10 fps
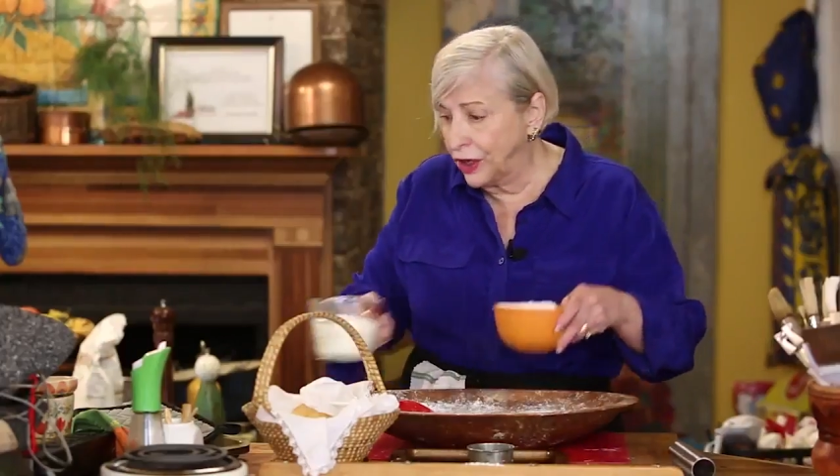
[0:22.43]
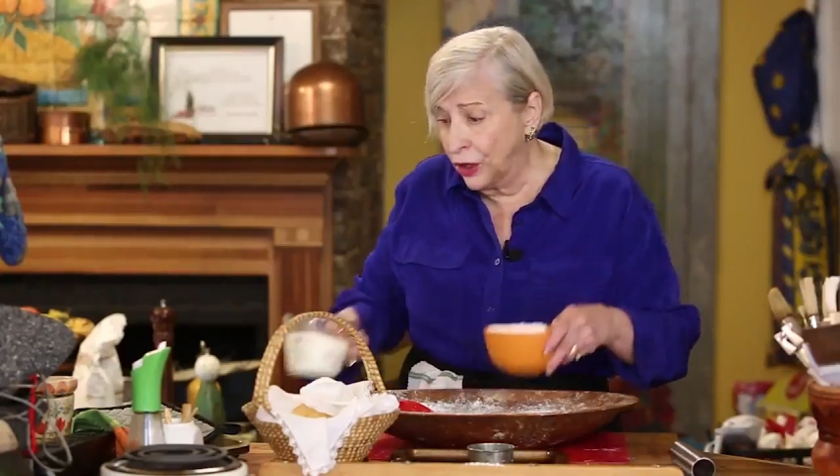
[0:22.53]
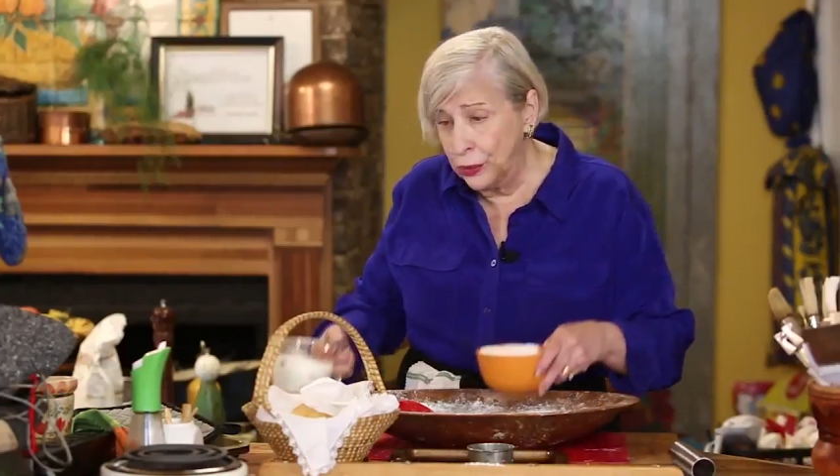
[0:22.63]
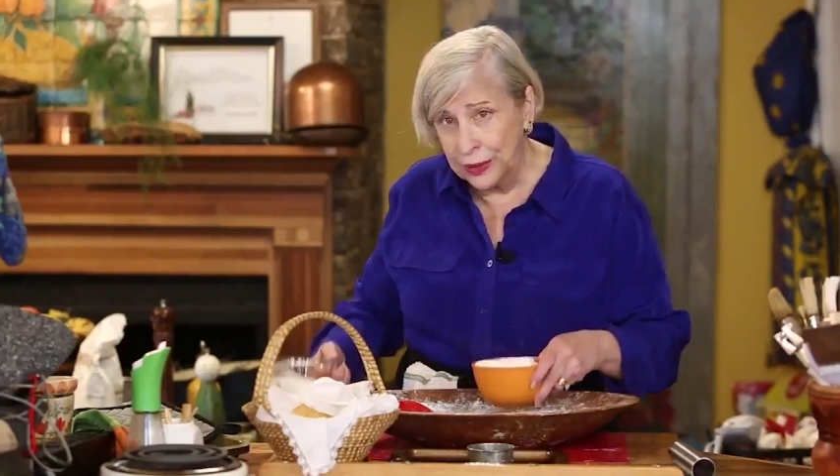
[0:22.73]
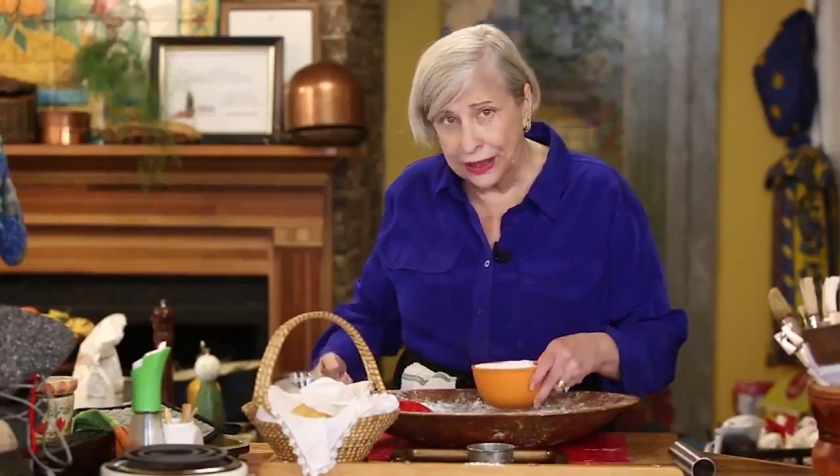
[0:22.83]

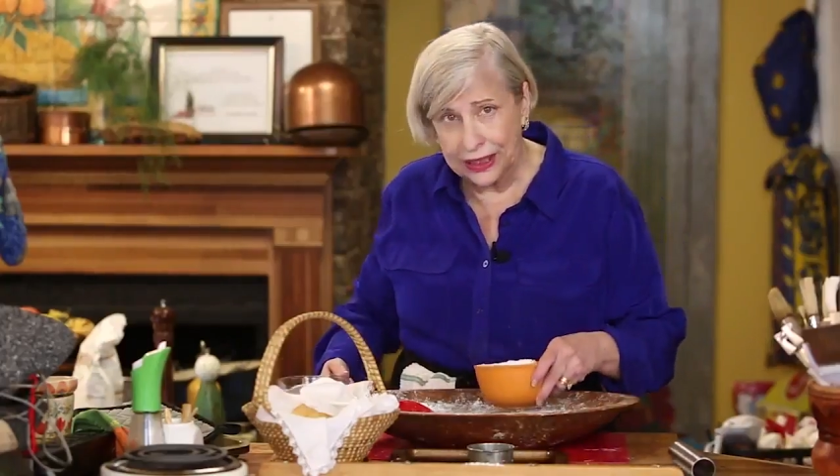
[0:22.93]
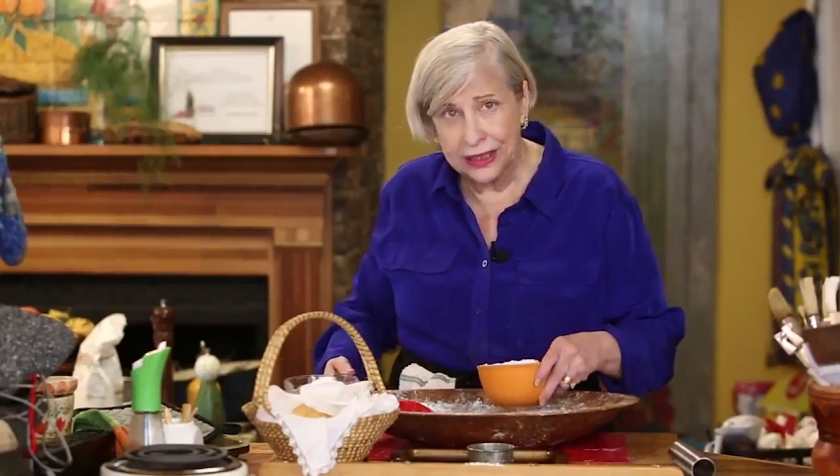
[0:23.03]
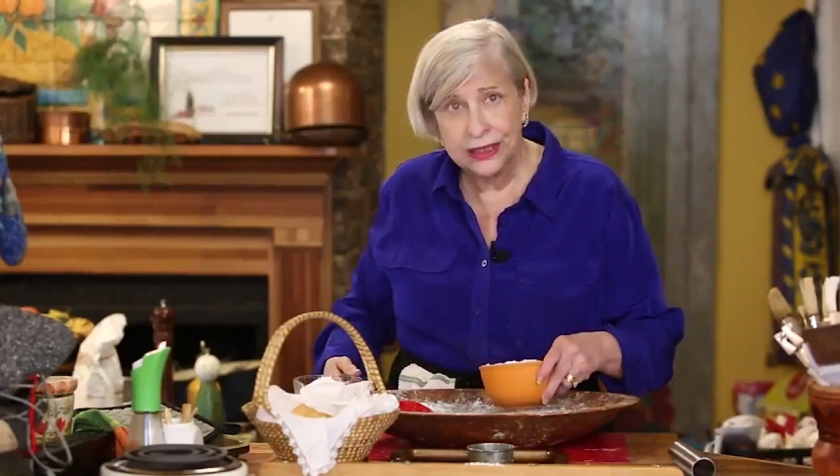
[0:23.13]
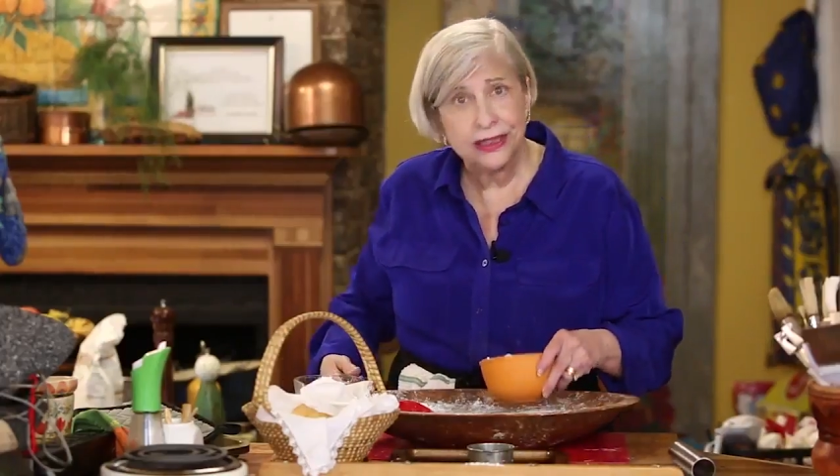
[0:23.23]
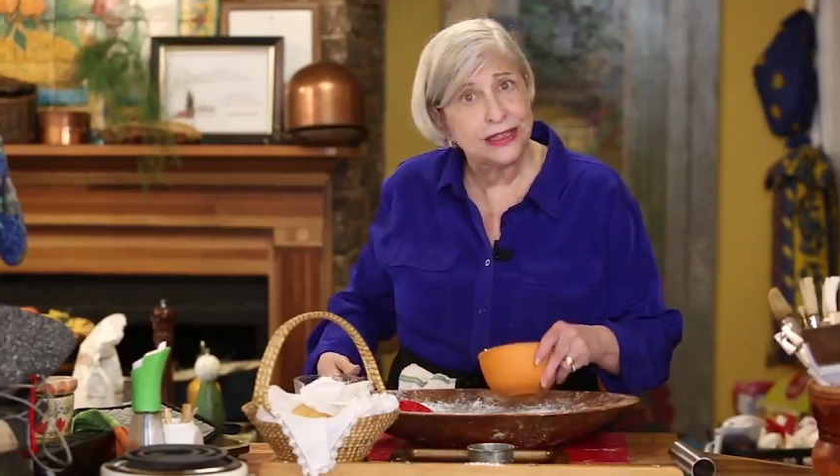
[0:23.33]

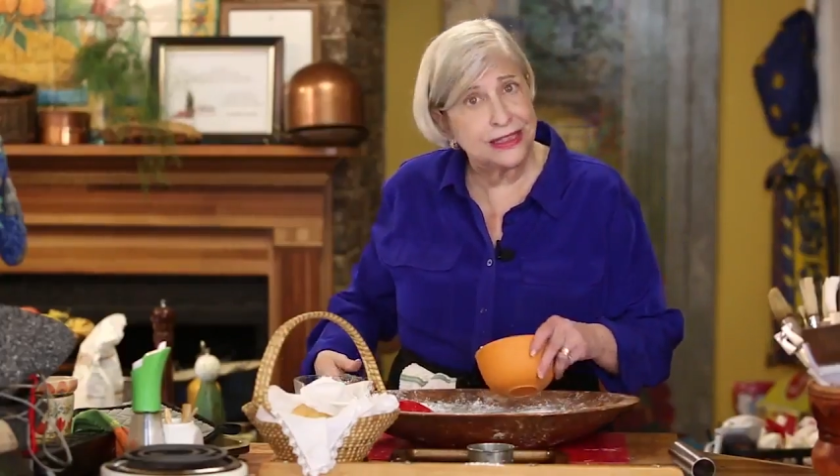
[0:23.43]
only